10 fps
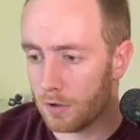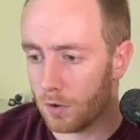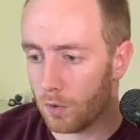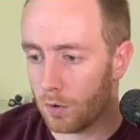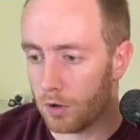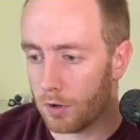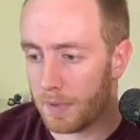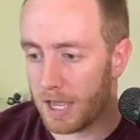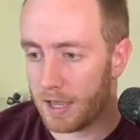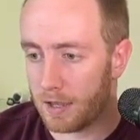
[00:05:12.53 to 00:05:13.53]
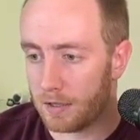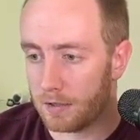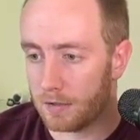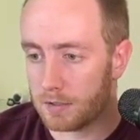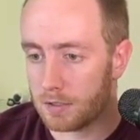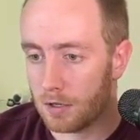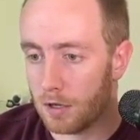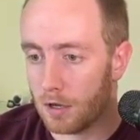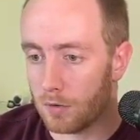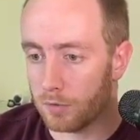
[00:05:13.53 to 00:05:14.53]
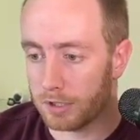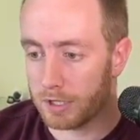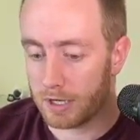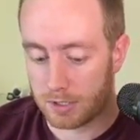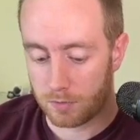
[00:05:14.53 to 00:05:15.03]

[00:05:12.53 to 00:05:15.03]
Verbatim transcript: or panned, a really nice